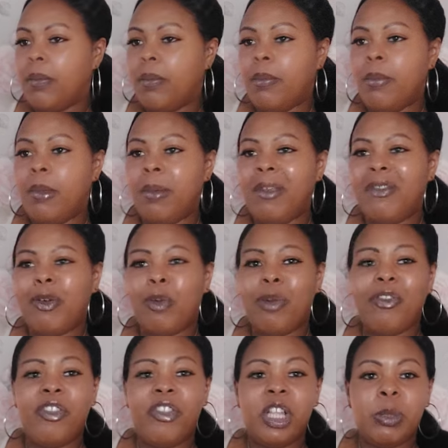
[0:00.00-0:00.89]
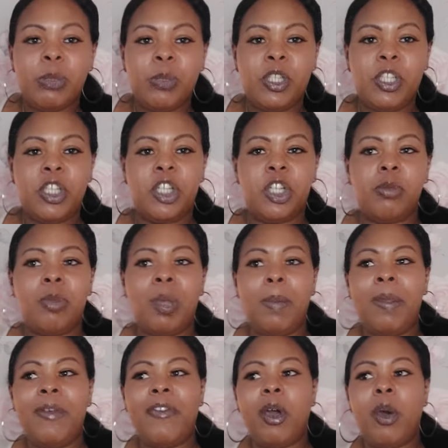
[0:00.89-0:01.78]
Maybe if I went for this position,
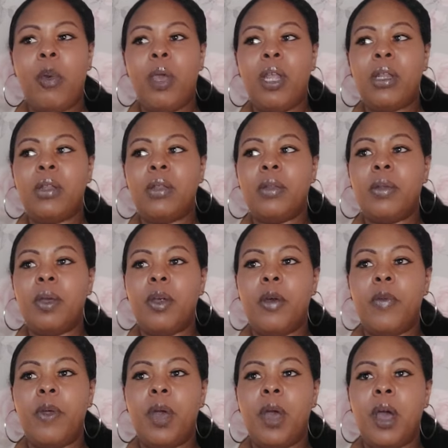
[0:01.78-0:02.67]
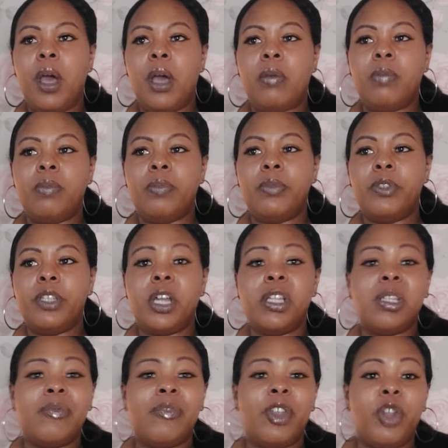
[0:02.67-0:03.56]
maybe if I went
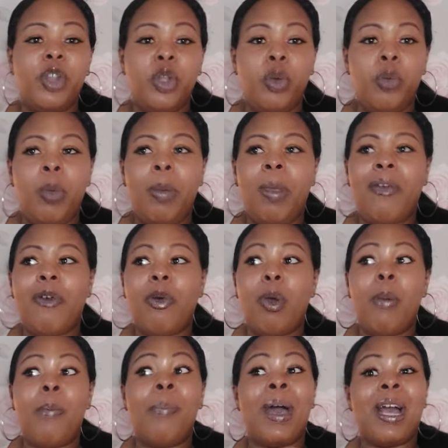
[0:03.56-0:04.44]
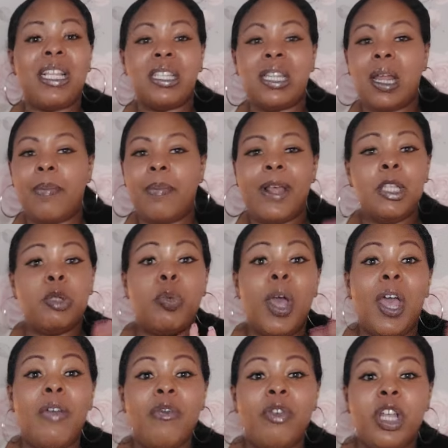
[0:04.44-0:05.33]
start something new, maybe if I went back to that place,
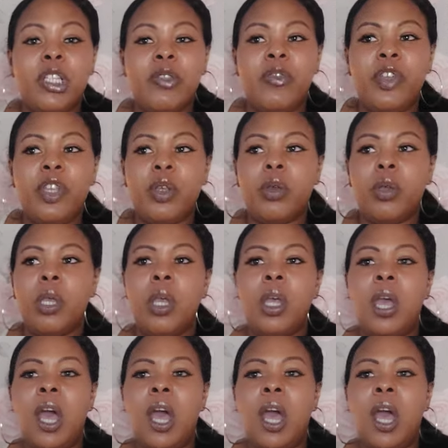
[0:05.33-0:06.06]
whatever it is for you,